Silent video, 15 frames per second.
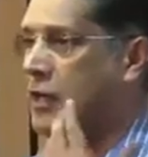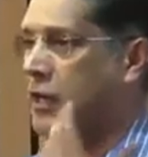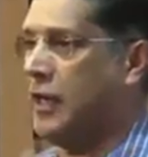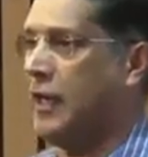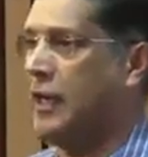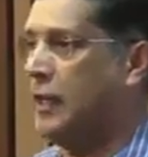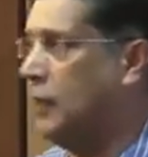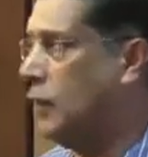I
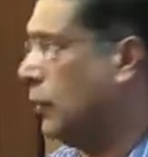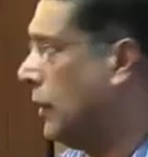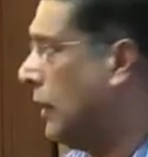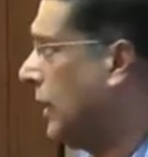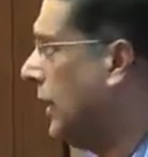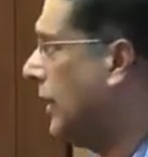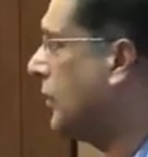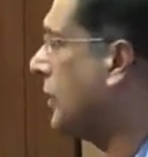got, uh, you
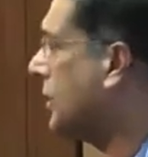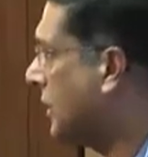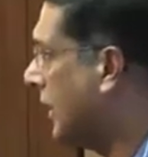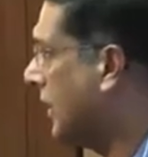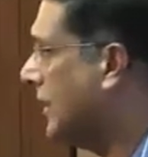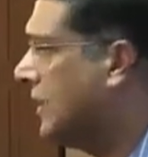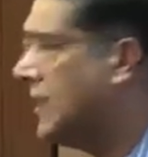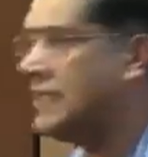know, uh,
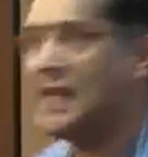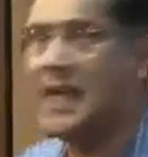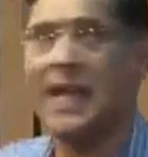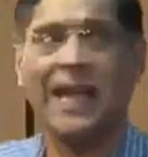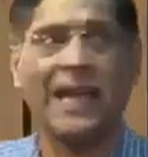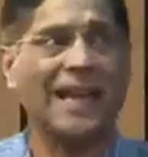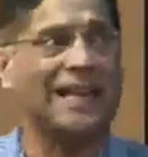interested in this